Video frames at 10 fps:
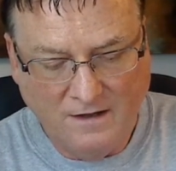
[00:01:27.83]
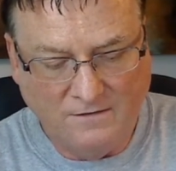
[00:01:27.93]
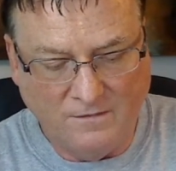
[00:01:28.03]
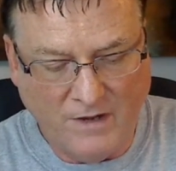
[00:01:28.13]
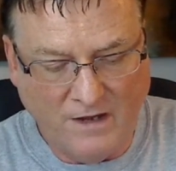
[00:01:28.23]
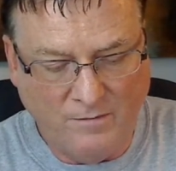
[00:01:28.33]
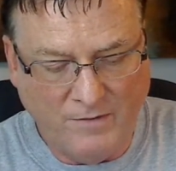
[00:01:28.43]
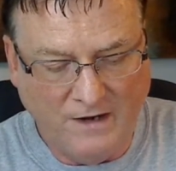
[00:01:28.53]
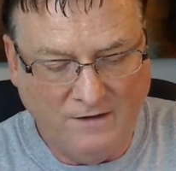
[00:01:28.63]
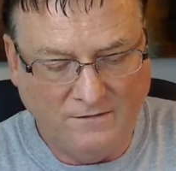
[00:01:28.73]
tomato
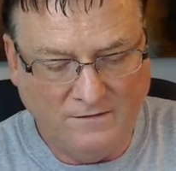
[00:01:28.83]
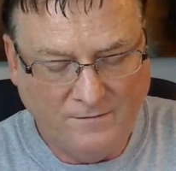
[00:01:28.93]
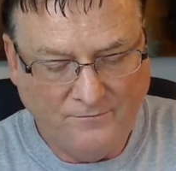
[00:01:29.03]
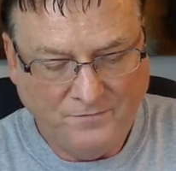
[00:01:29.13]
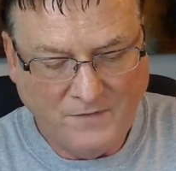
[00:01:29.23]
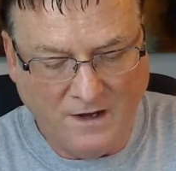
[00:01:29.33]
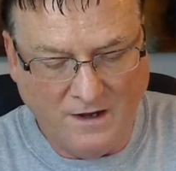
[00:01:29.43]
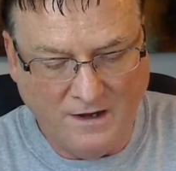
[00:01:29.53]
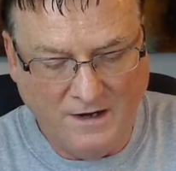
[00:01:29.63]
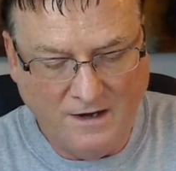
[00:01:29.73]
paste,
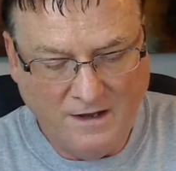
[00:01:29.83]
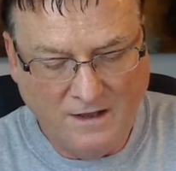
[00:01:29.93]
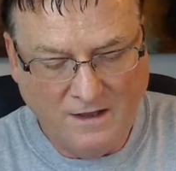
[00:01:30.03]
honey,